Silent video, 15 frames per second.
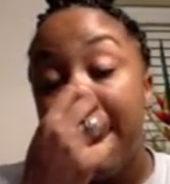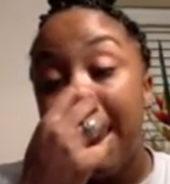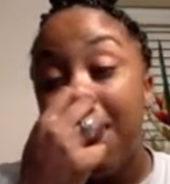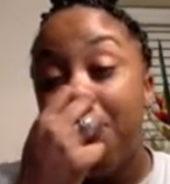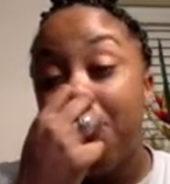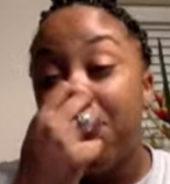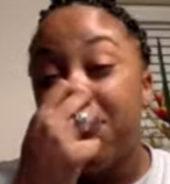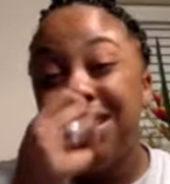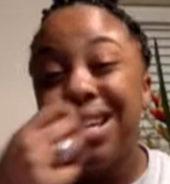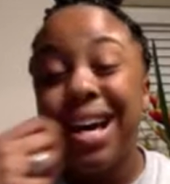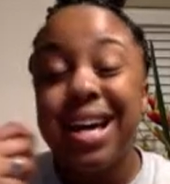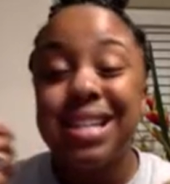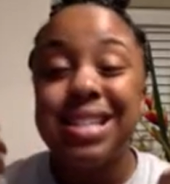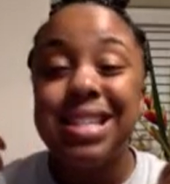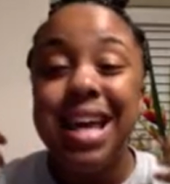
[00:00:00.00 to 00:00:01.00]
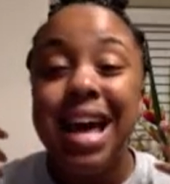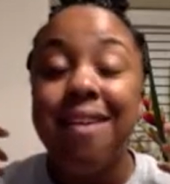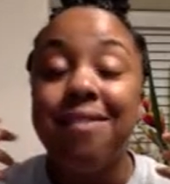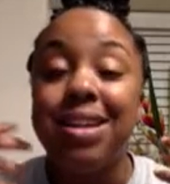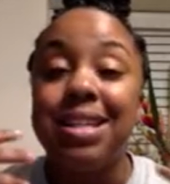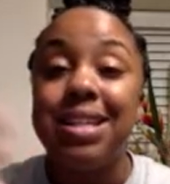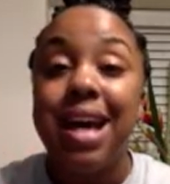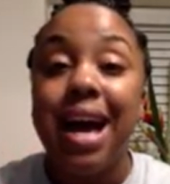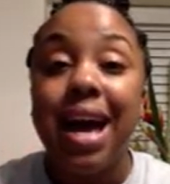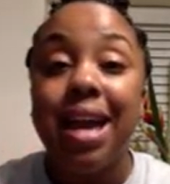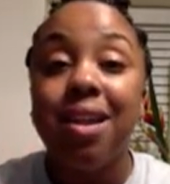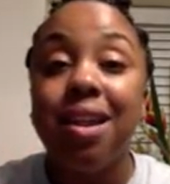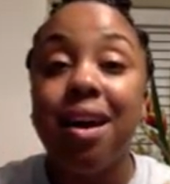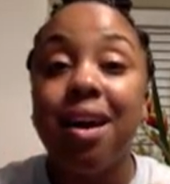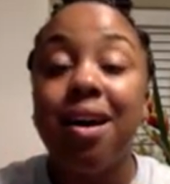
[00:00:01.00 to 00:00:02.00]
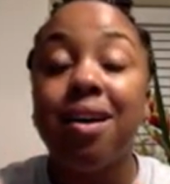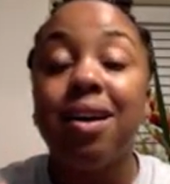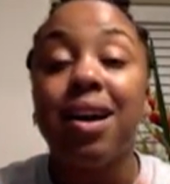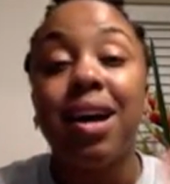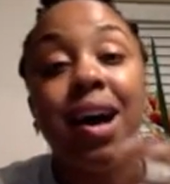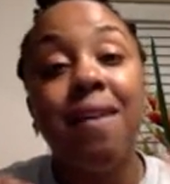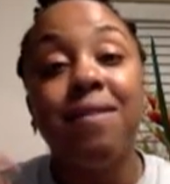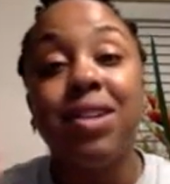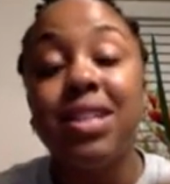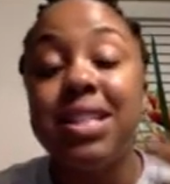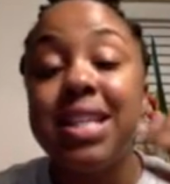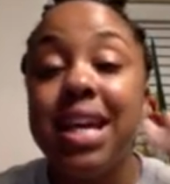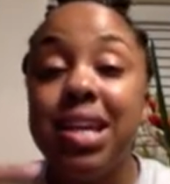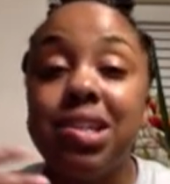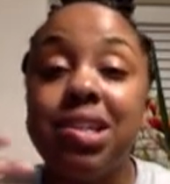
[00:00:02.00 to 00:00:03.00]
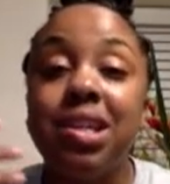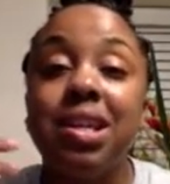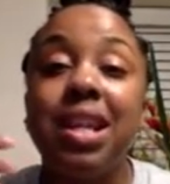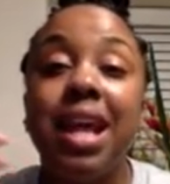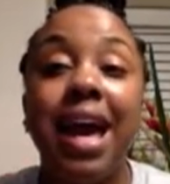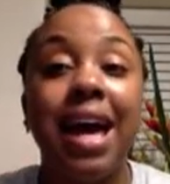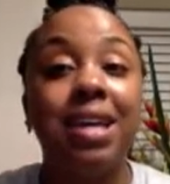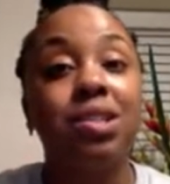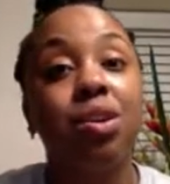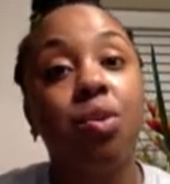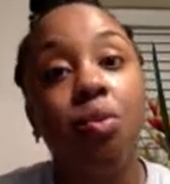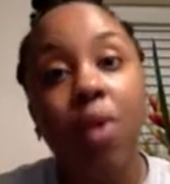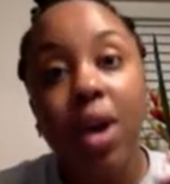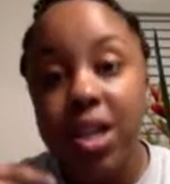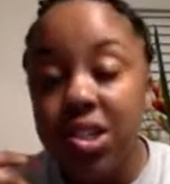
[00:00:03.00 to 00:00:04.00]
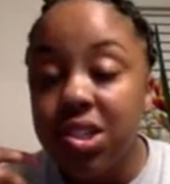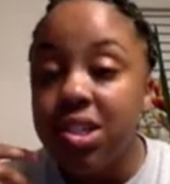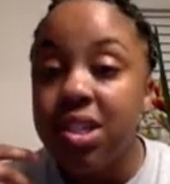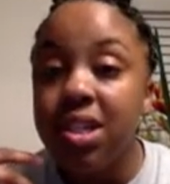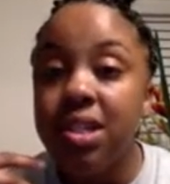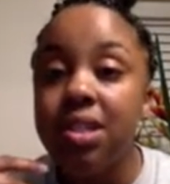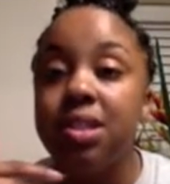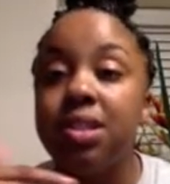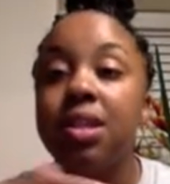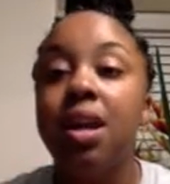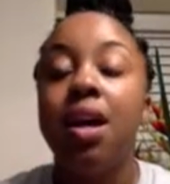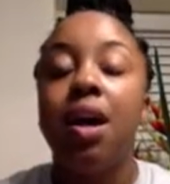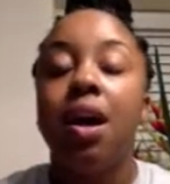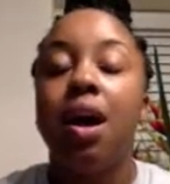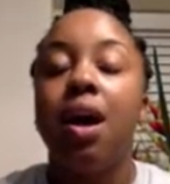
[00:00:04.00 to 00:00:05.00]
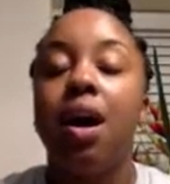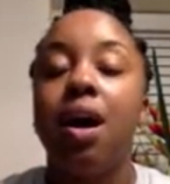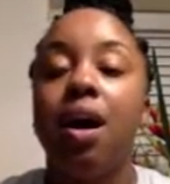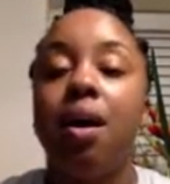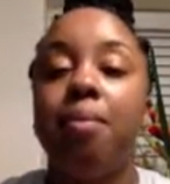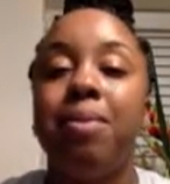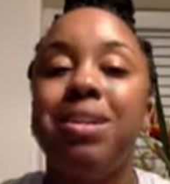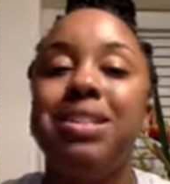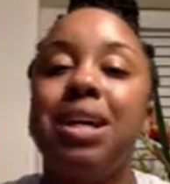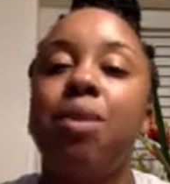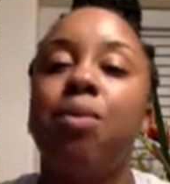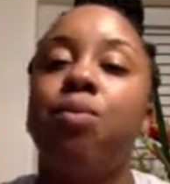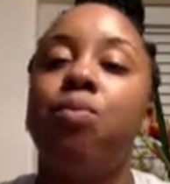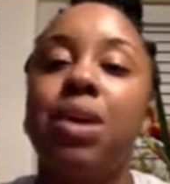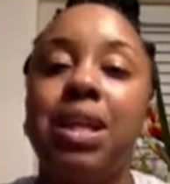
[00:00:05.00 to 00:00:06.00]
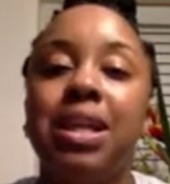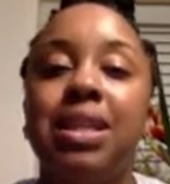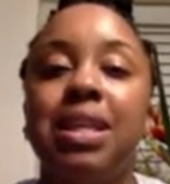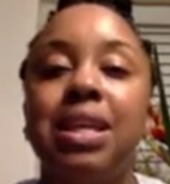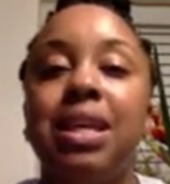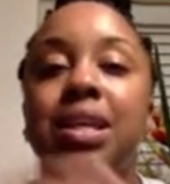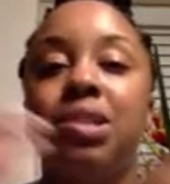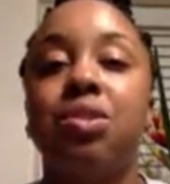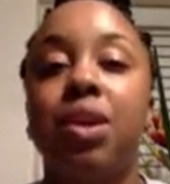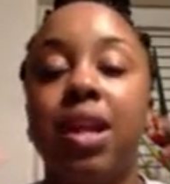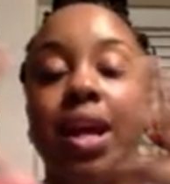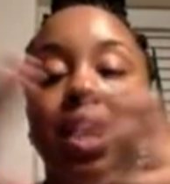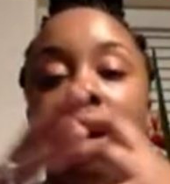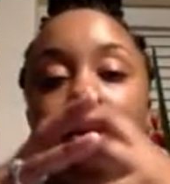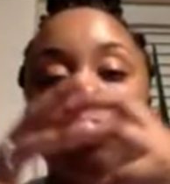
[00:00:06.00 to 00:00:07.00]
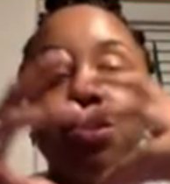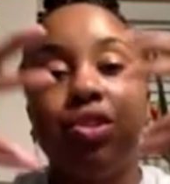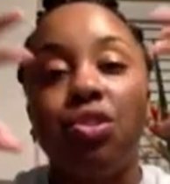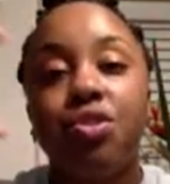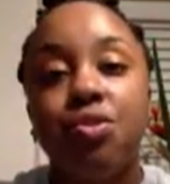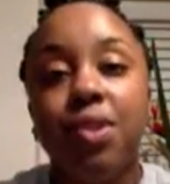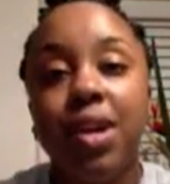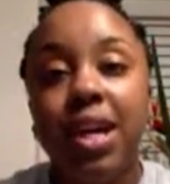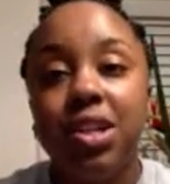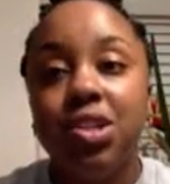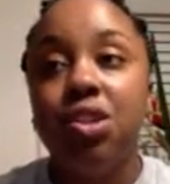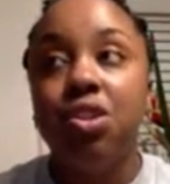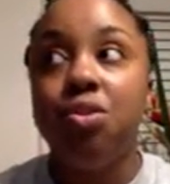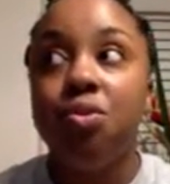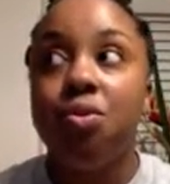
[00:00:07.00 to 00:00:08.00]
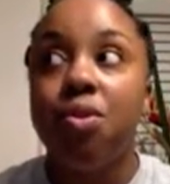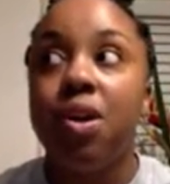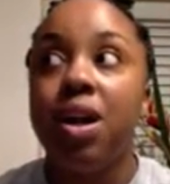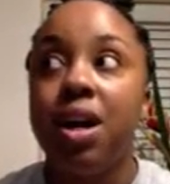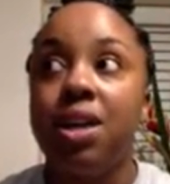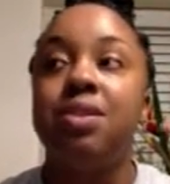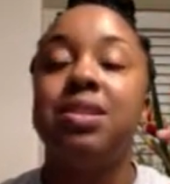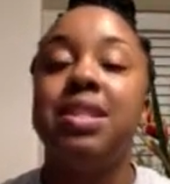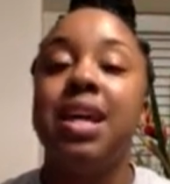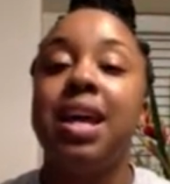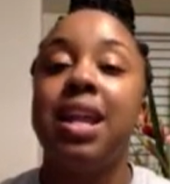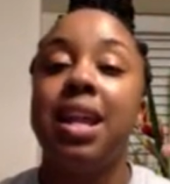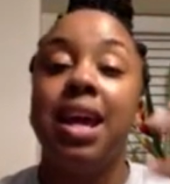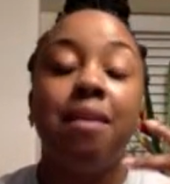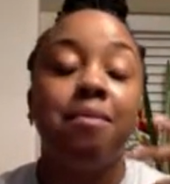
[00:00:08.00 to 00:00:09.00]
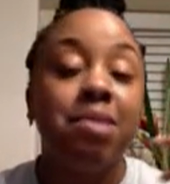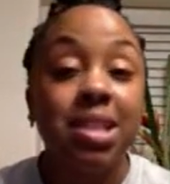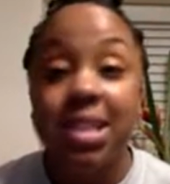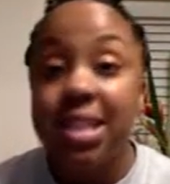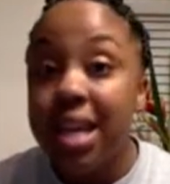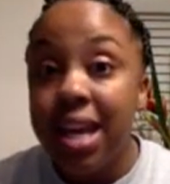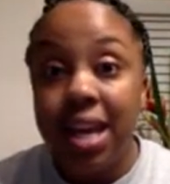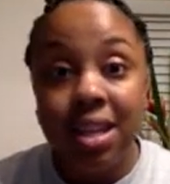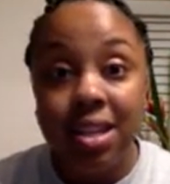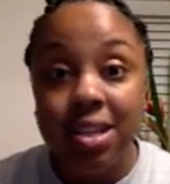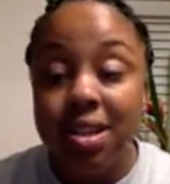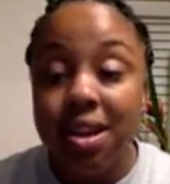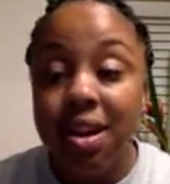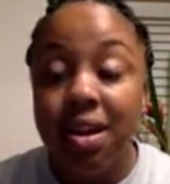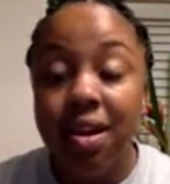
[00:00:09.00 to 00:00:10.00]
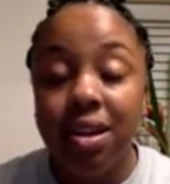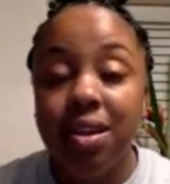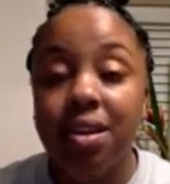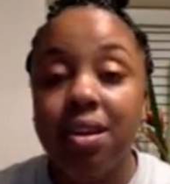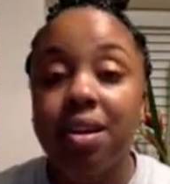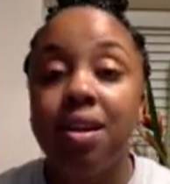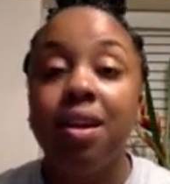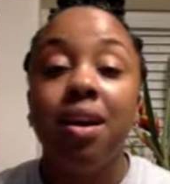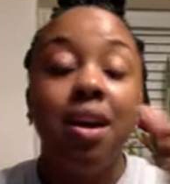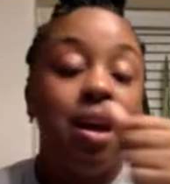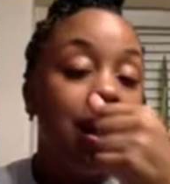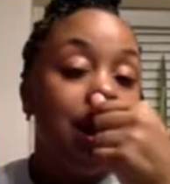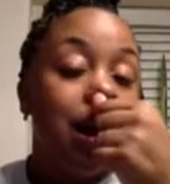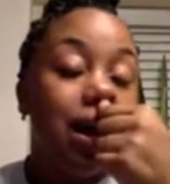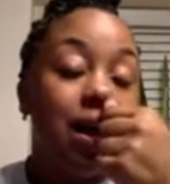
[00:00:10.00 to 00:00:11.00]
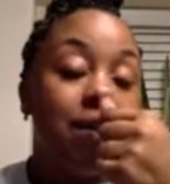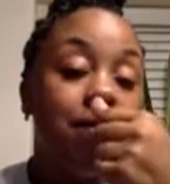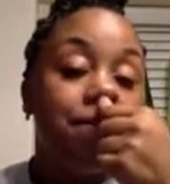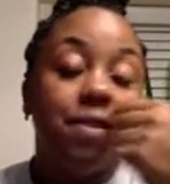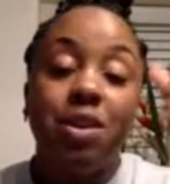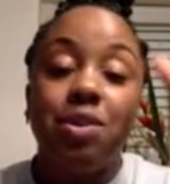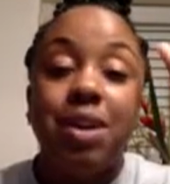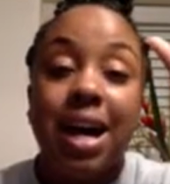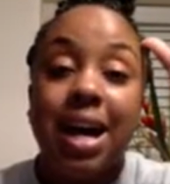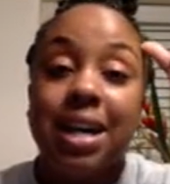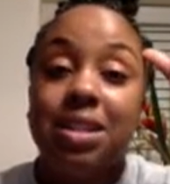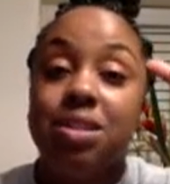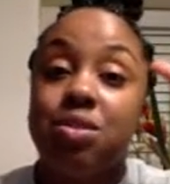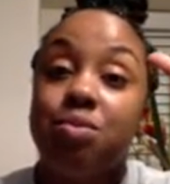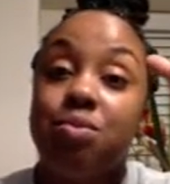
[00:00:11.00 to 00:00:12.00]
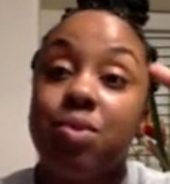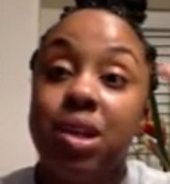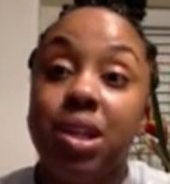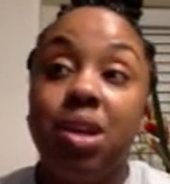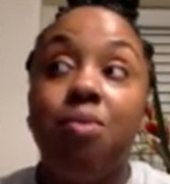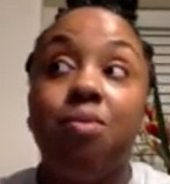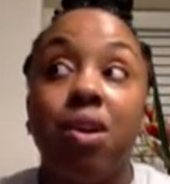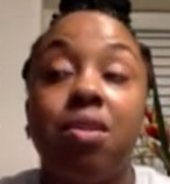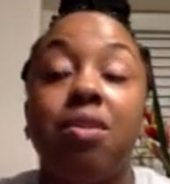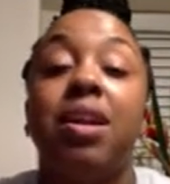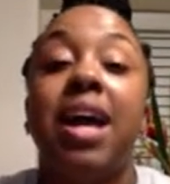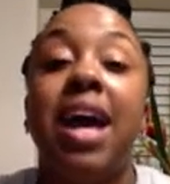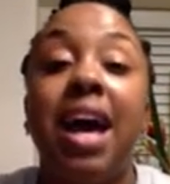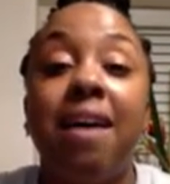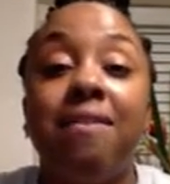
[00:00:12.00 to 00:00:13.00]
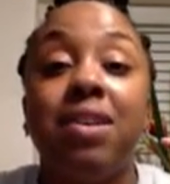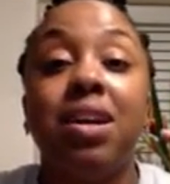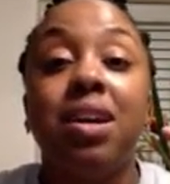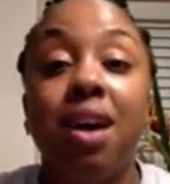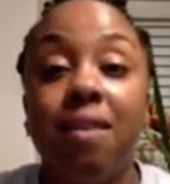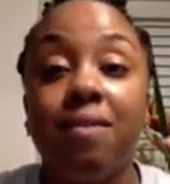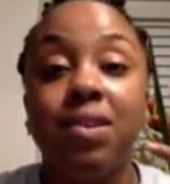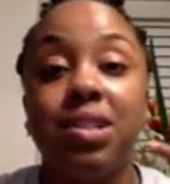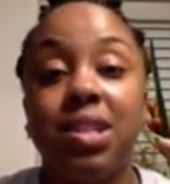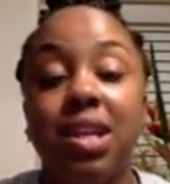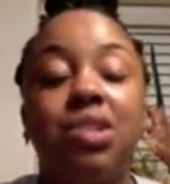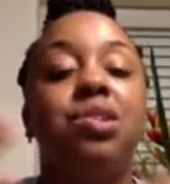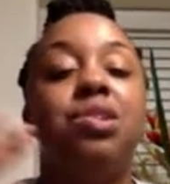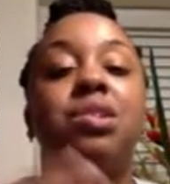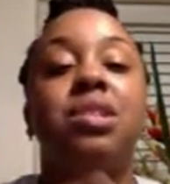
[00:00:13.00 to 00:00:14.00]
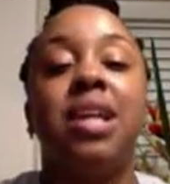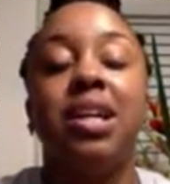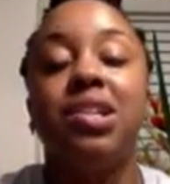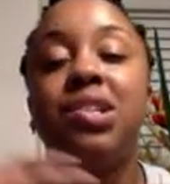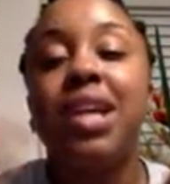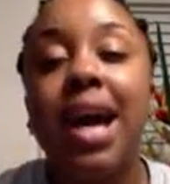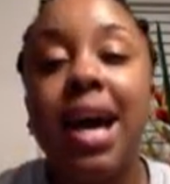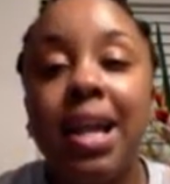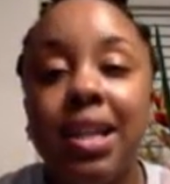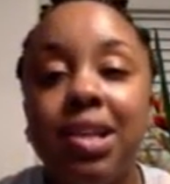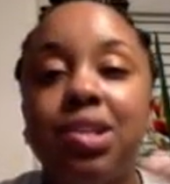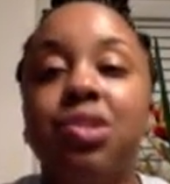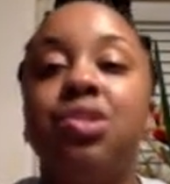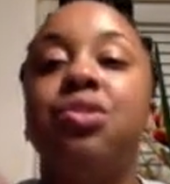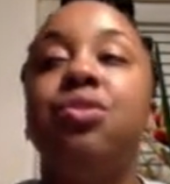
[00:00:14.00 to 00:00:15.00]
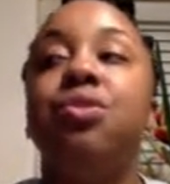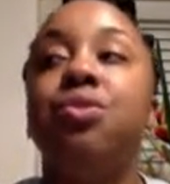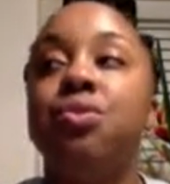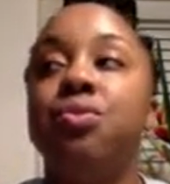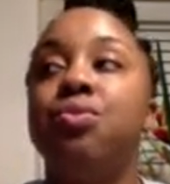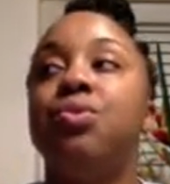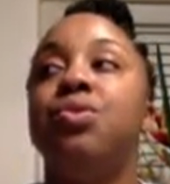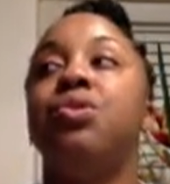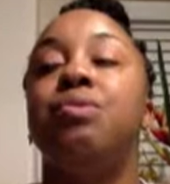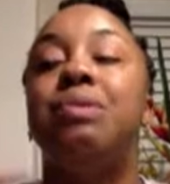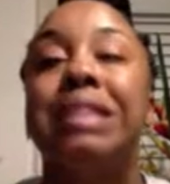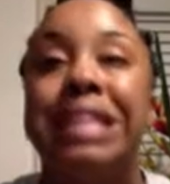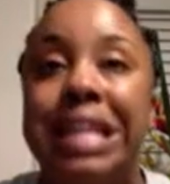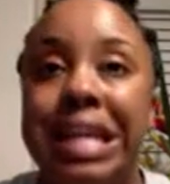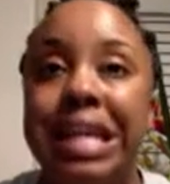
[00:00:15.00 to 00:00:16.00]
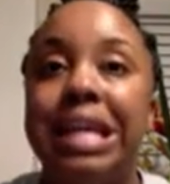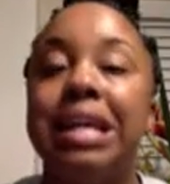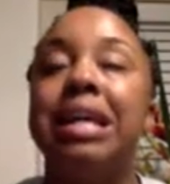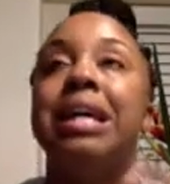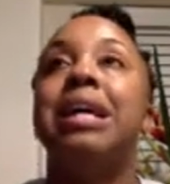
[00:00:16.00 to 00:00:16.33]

I want you guys to have a dialogue, a conversation, ask questions, because I really think it's going to help stretch your understanding. I've been saying this all year for you guys to really work on having conversations that challenge you to think